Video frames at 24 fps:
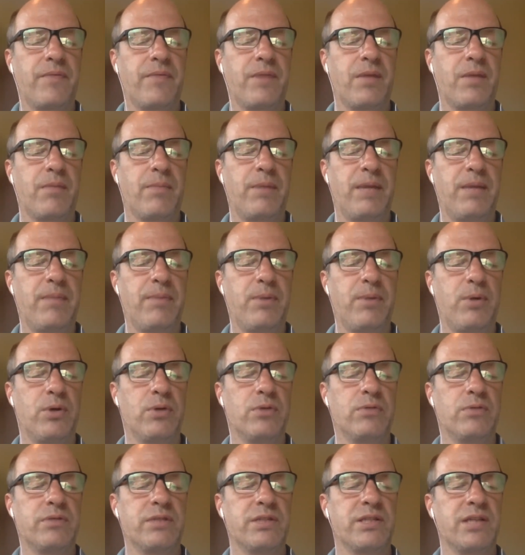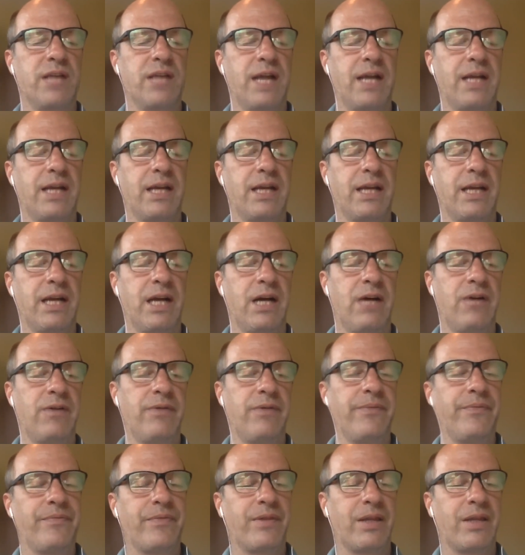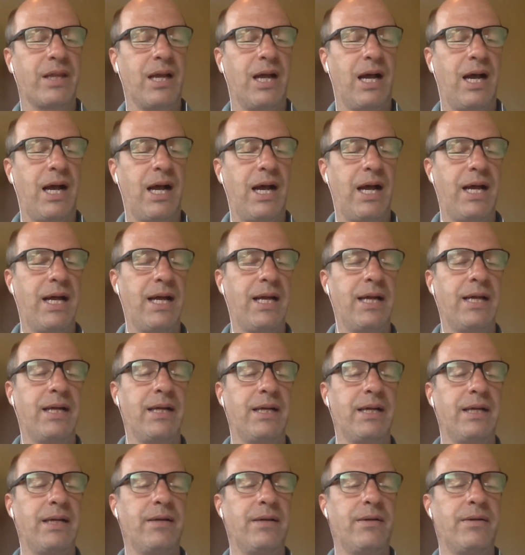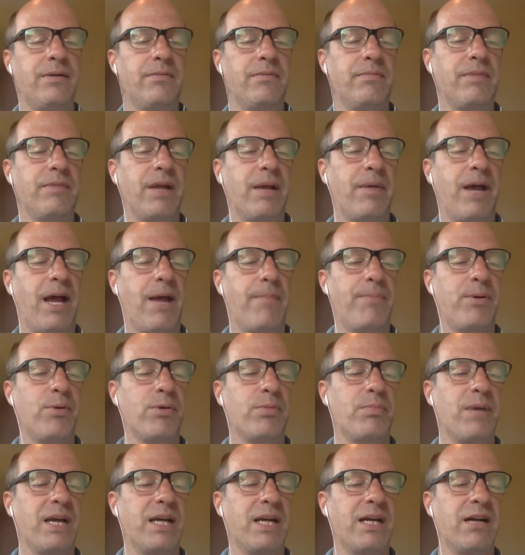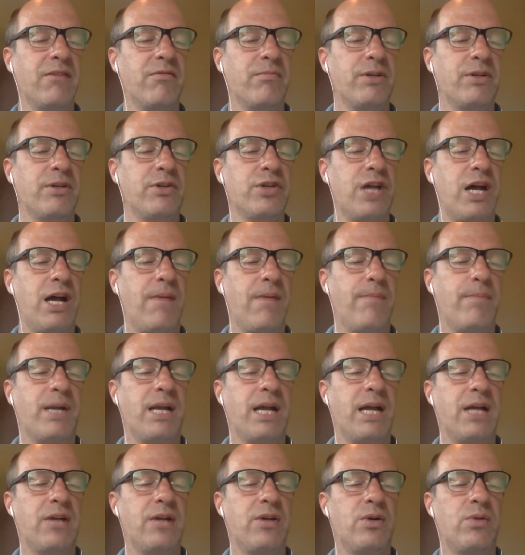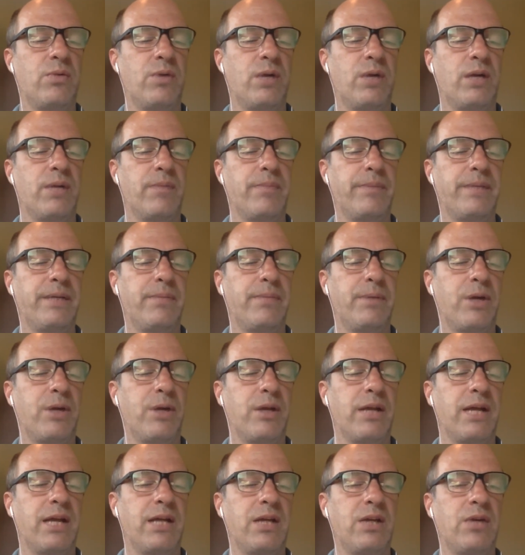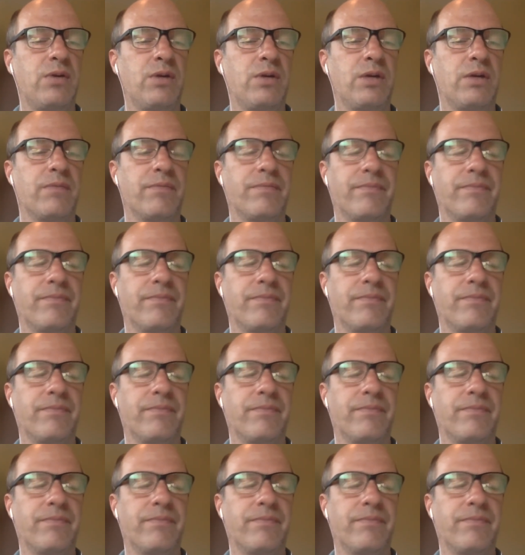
people deciding, I am happy with my government job, but I don't want to be a part of that union.